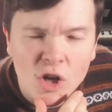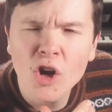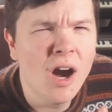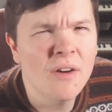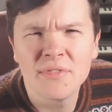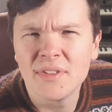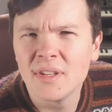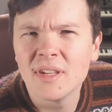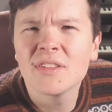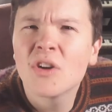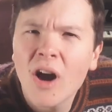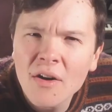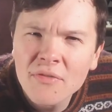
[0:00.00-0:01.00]

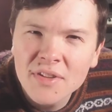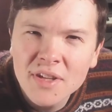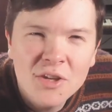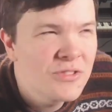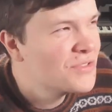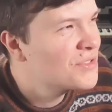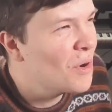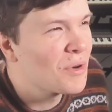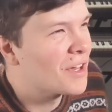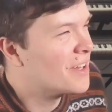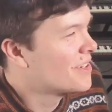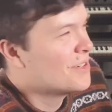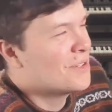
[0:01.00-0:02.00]
Coffee,
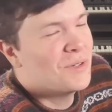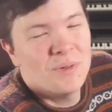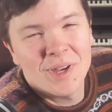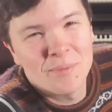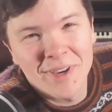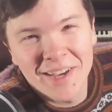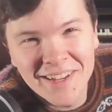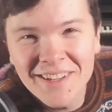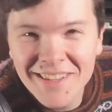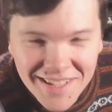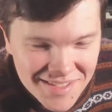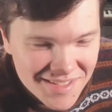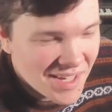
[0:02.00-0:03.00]
soda. Who am I?
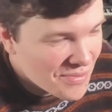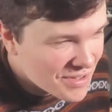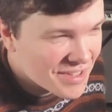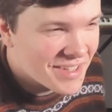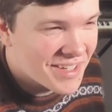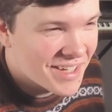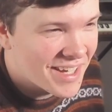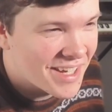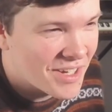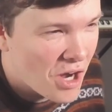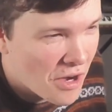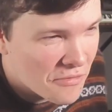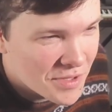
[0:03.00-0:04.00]
That's definitely a
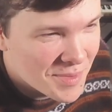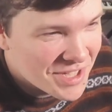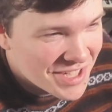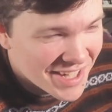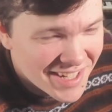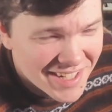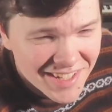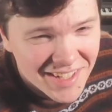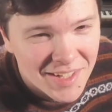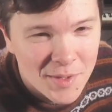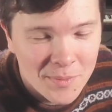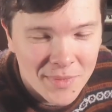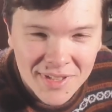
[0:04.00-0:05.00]
coffee machine
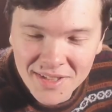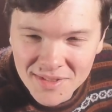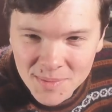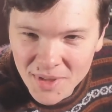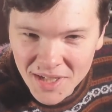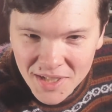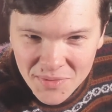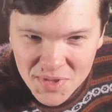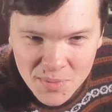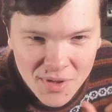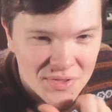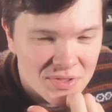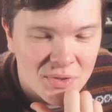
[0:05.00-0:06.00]
making some kind of
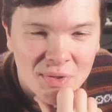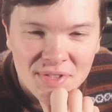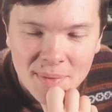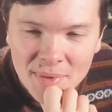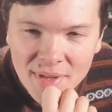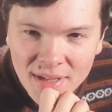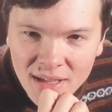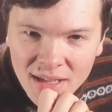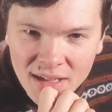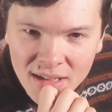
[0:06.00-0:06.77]
espresso or something.